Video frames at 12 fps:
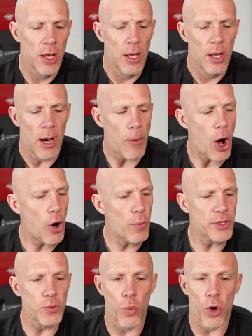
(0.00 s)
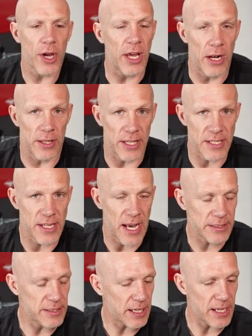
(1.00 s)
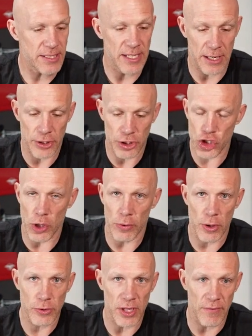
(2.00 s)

I'm always working on these decks. Like I said, in the show notes,